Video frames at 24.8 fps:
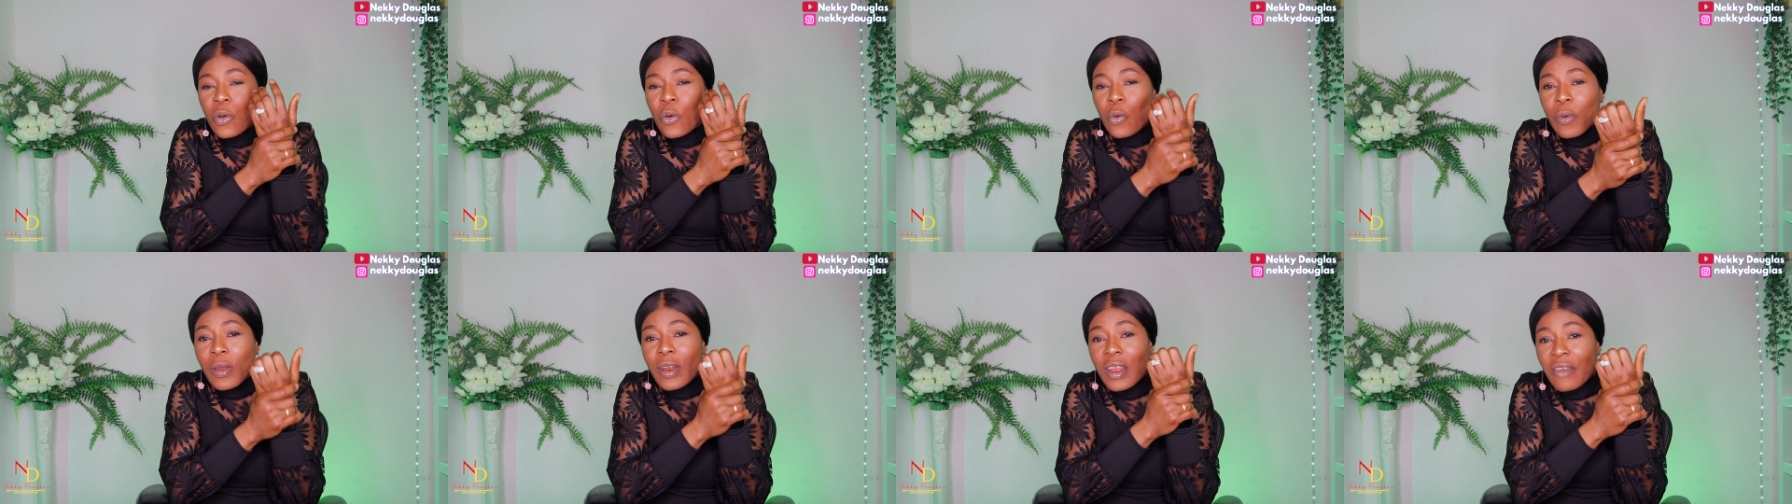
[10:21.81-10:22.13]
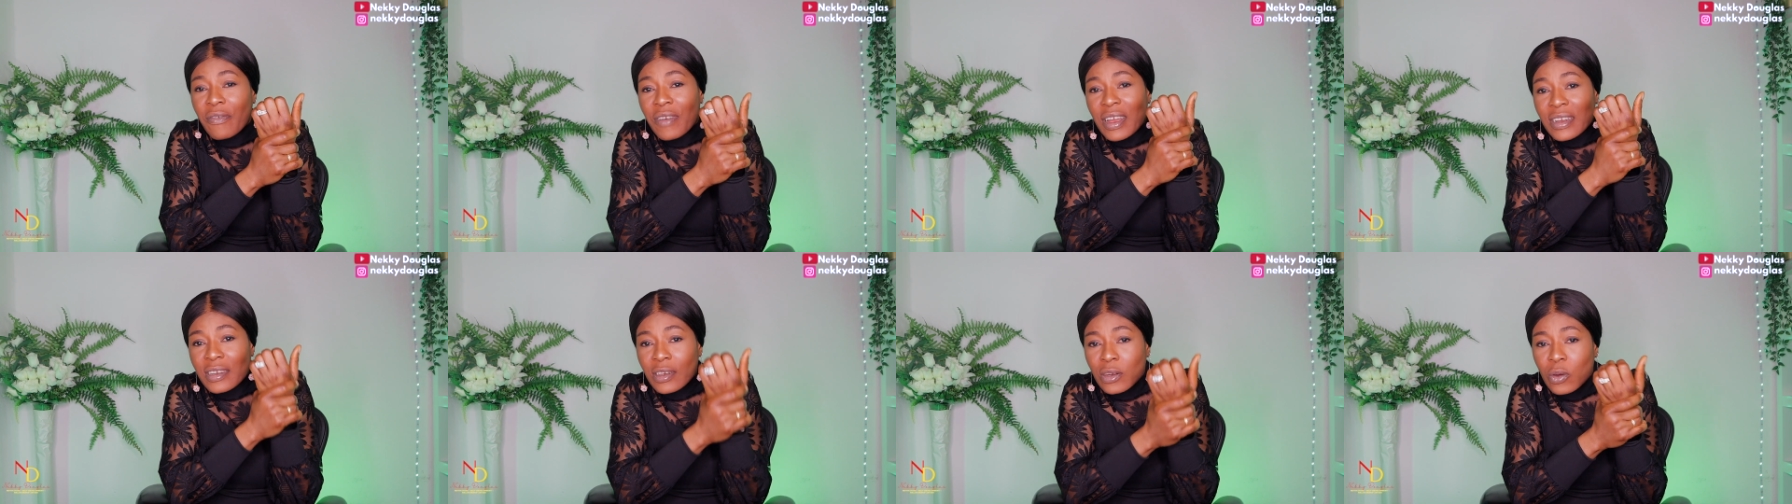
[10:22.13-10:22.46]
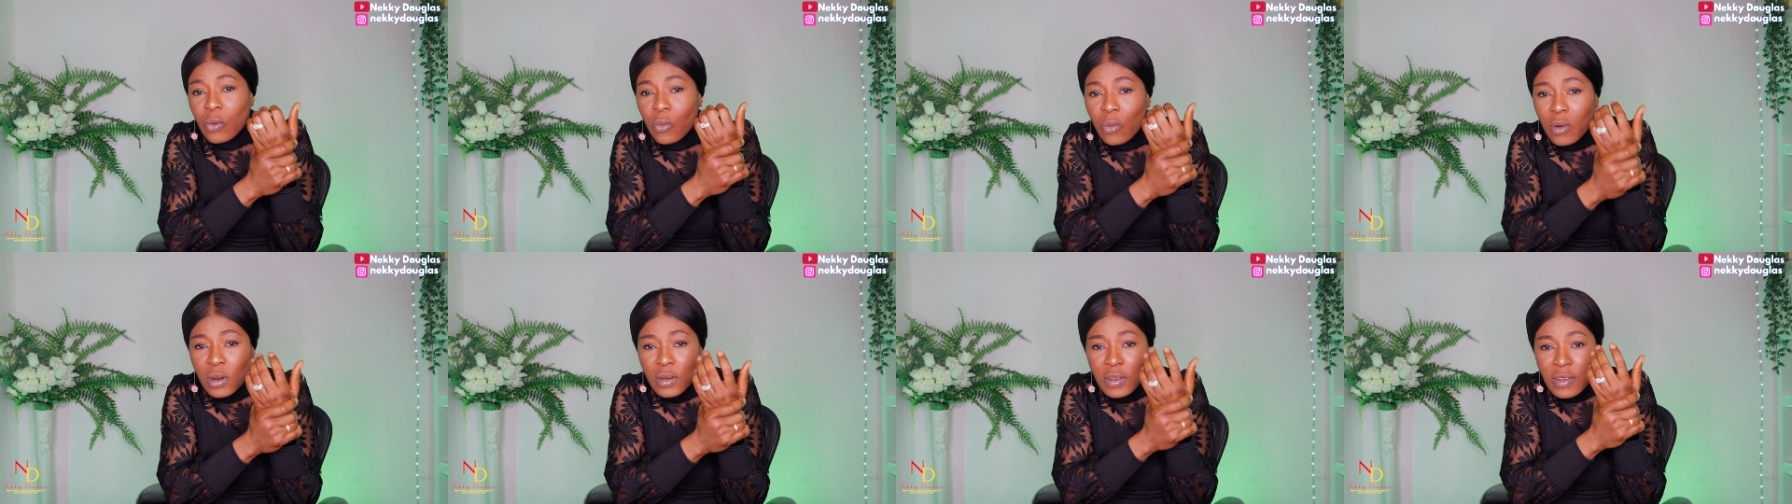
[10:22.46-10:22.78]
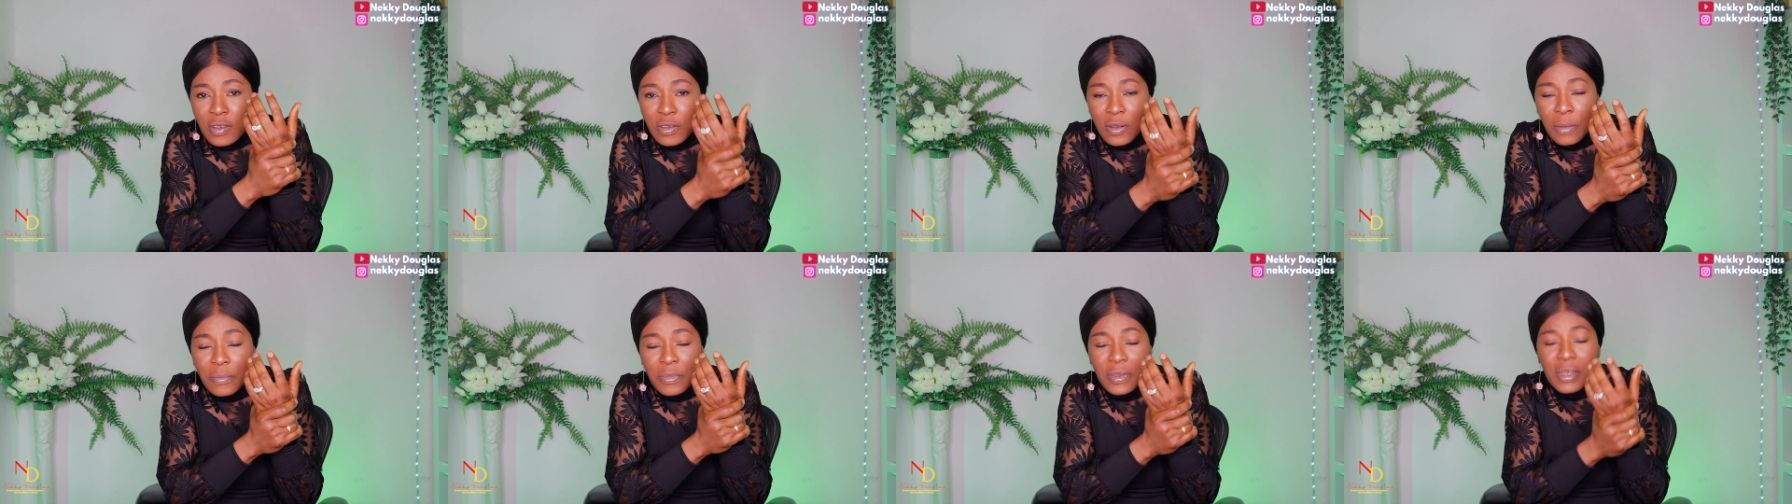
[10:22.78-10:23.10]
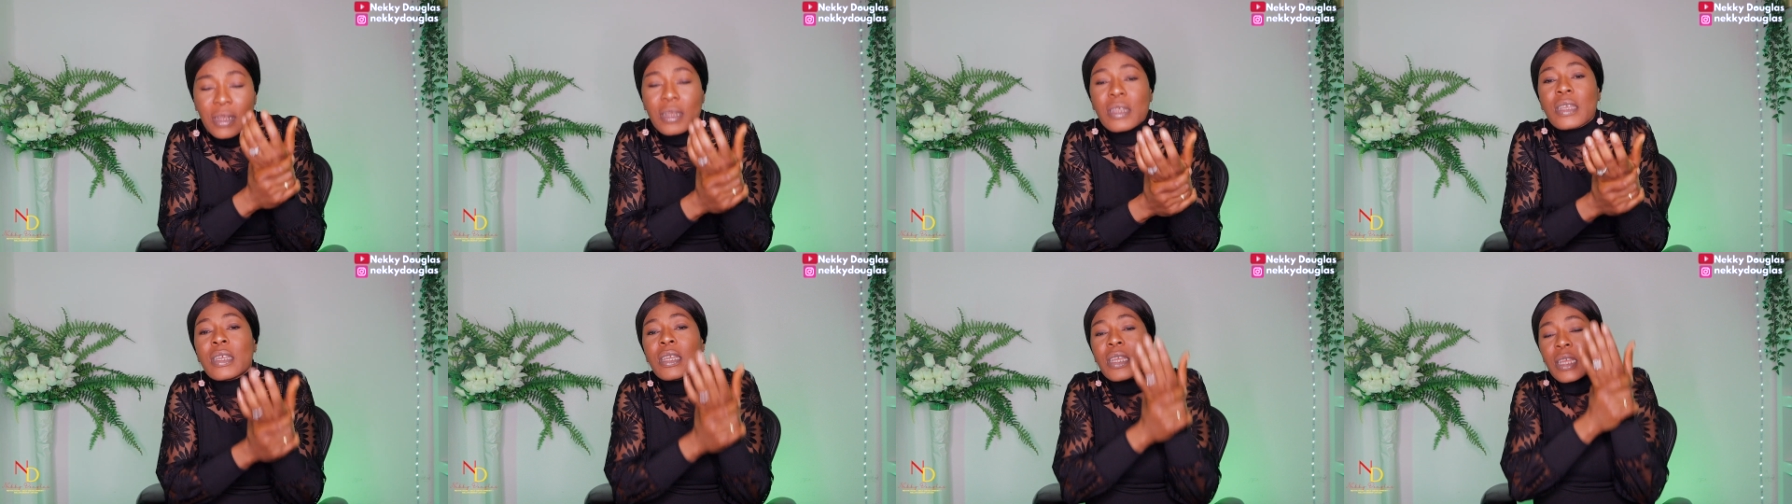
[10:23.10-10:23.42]
Whenever she wants
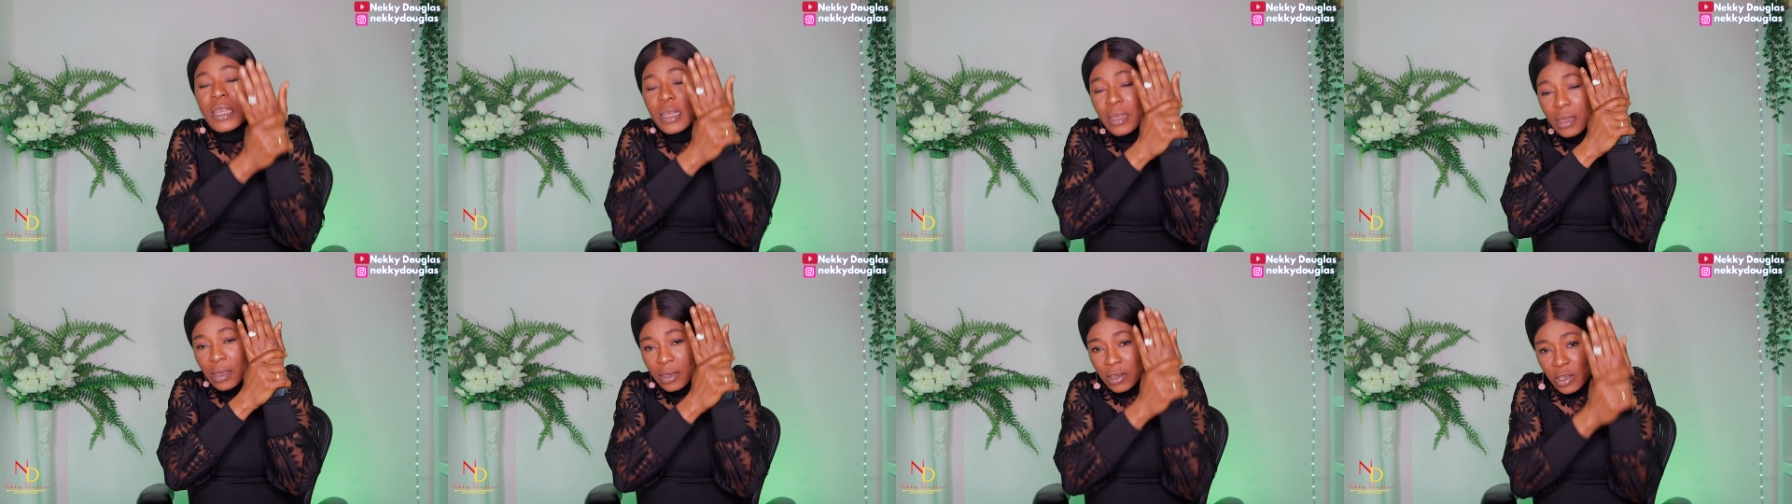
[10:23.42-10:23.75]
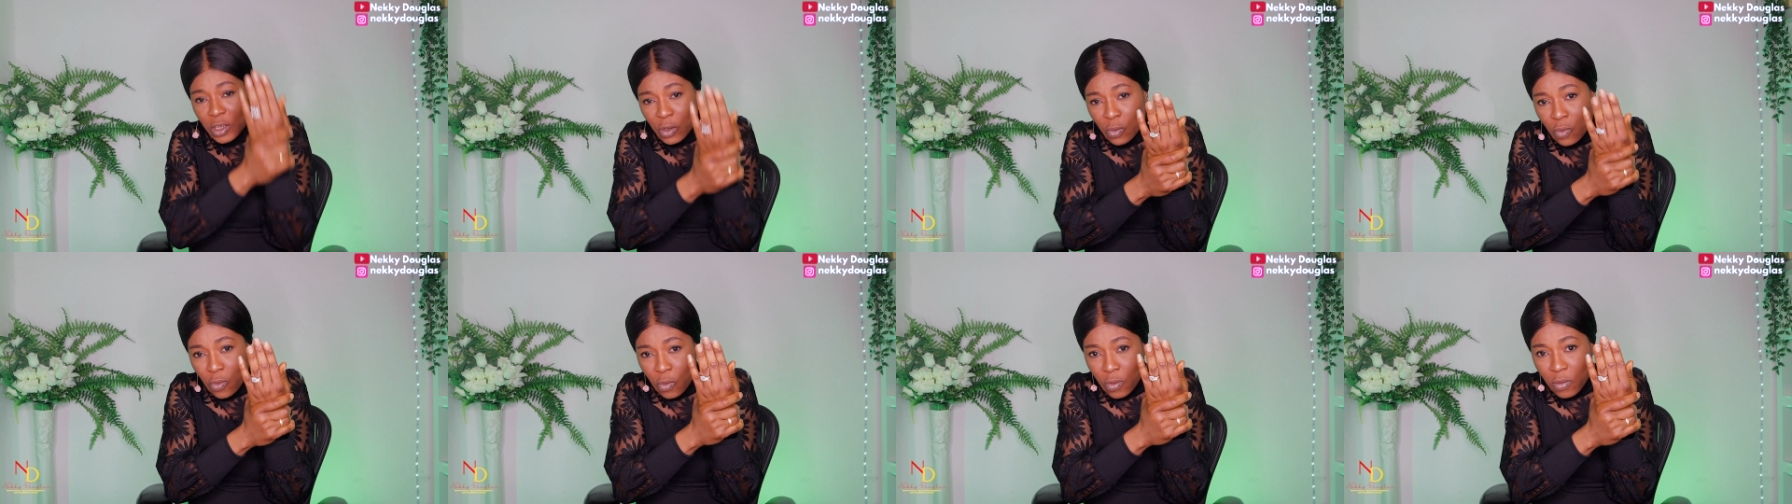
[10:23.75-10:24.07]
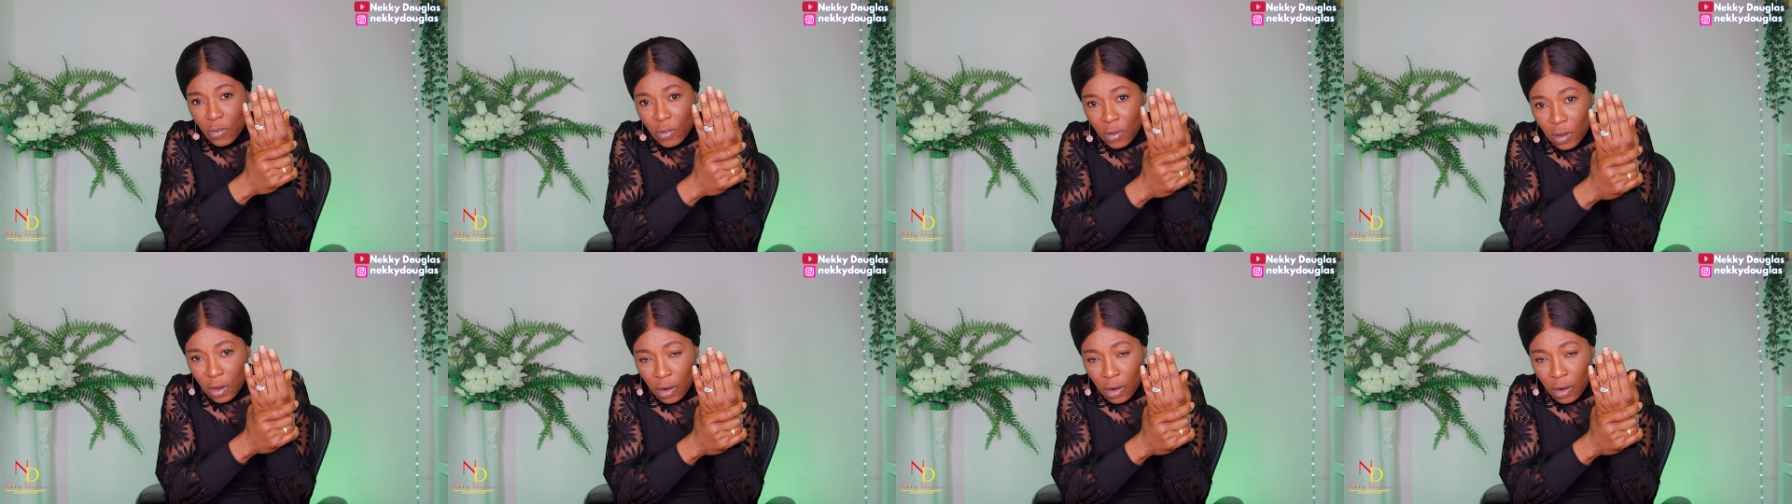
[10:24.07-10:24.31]
something, she will